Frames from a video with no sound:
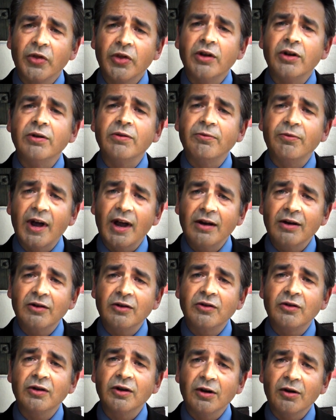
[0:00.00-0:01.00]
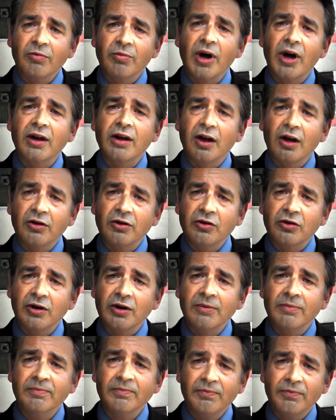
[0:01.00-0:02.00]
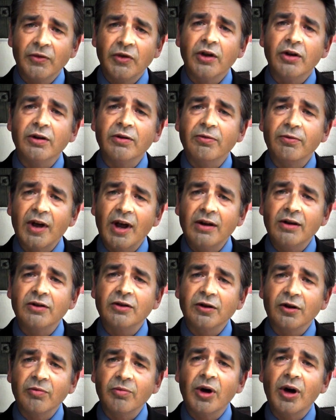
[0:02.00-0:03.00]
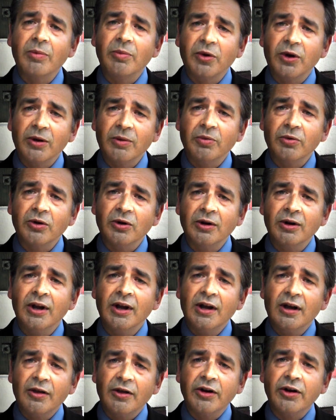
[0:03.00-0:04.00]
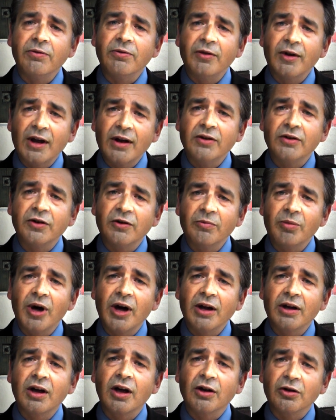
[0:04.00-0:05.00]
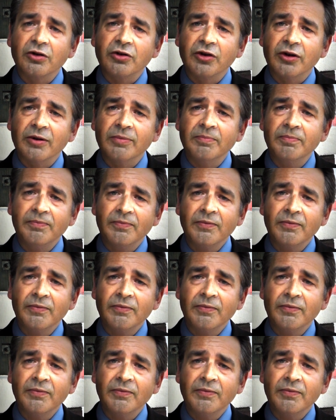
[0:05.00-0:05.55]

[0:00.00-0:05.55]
the defence of my country, the defence of my people, the defence of my culture.